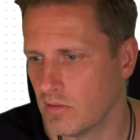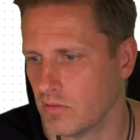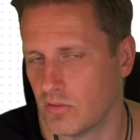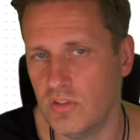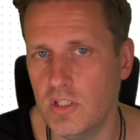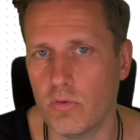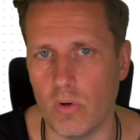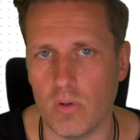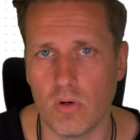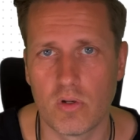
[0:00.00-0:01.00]

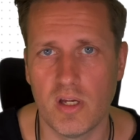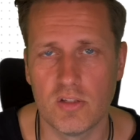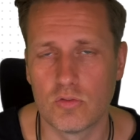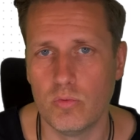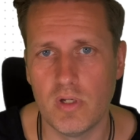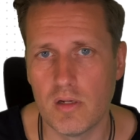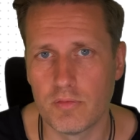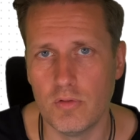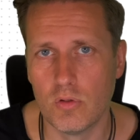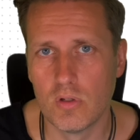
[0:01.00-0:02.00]
0. Okay, so we have
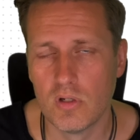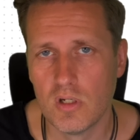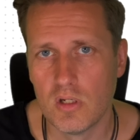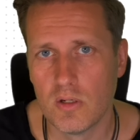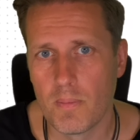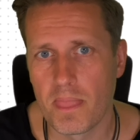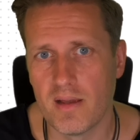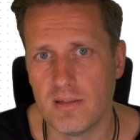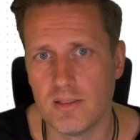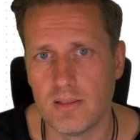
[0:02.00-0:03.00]
no
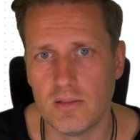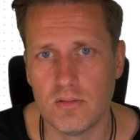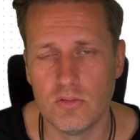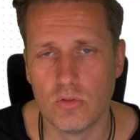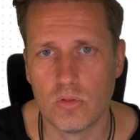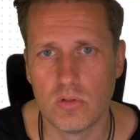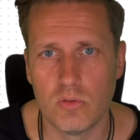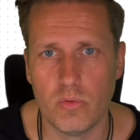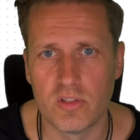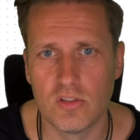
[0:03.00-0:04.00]

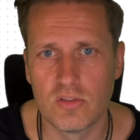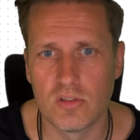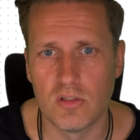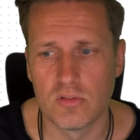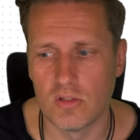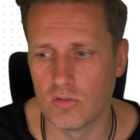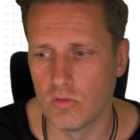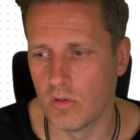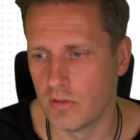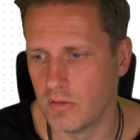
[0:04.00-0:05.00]
resistance and so
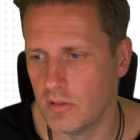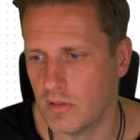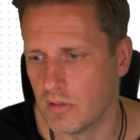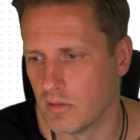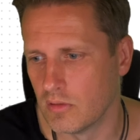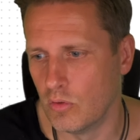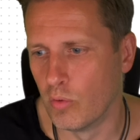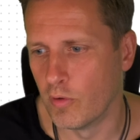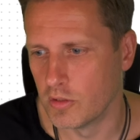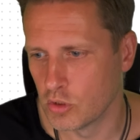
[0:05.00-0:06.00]
on in the low
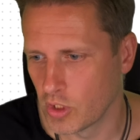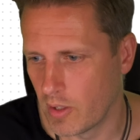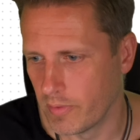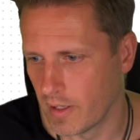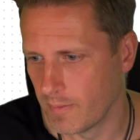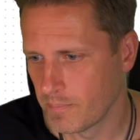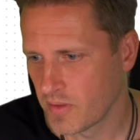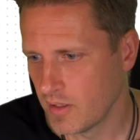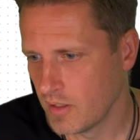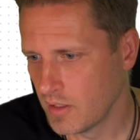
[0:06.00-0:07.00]
voltage area.
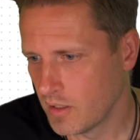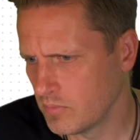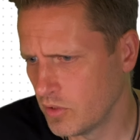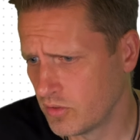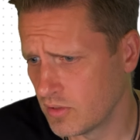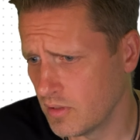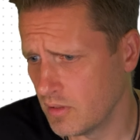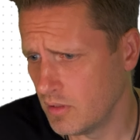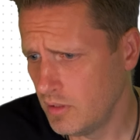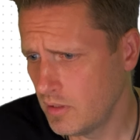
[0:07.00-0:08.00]
It's a
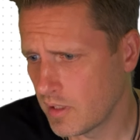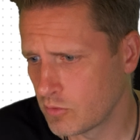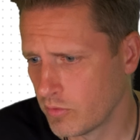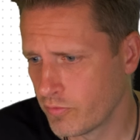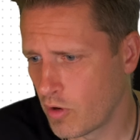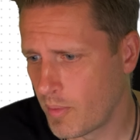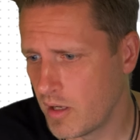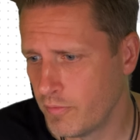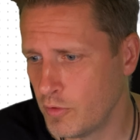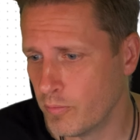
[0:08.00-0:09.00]
linear transformer.
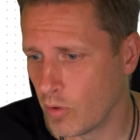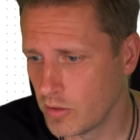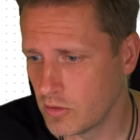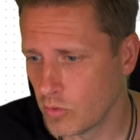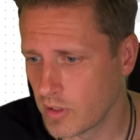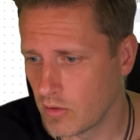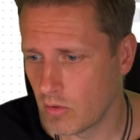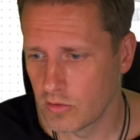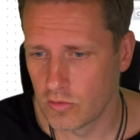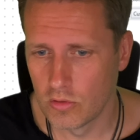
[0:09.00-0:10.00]
If you want, you can
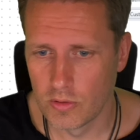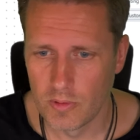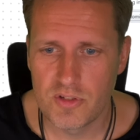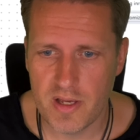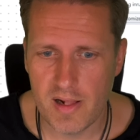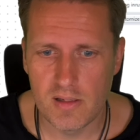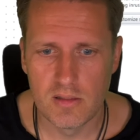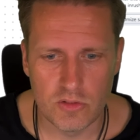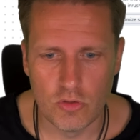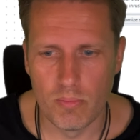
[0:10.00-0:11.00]
also tell
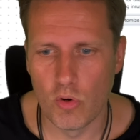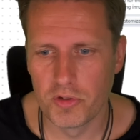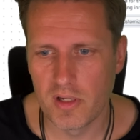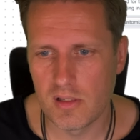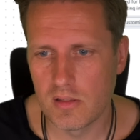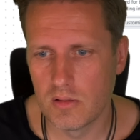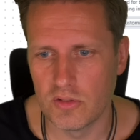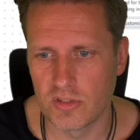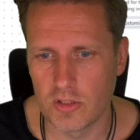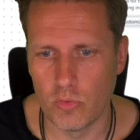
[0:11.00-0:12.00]
your model the
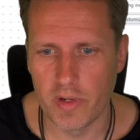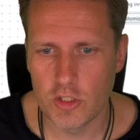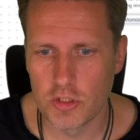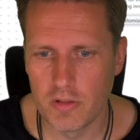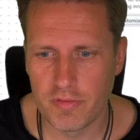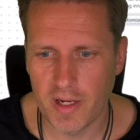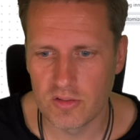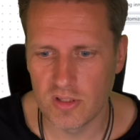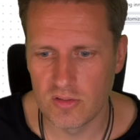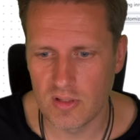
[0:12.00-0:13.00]
saturation
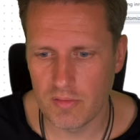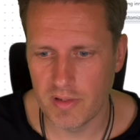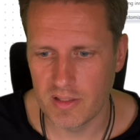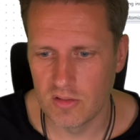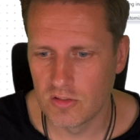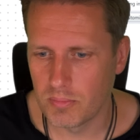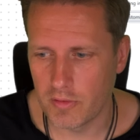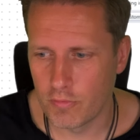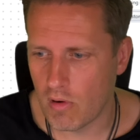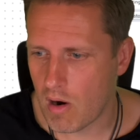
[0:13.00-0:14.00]
effects and stuff like this, but
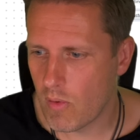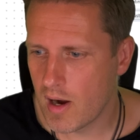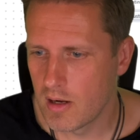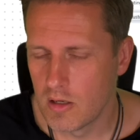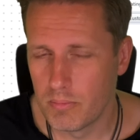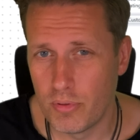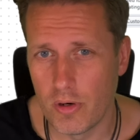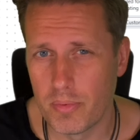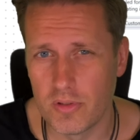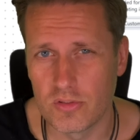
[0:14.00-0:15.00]
for our
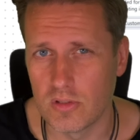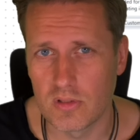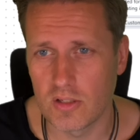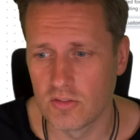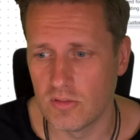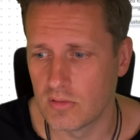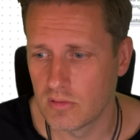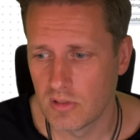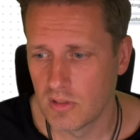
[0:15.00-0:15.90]
purpose it doesn't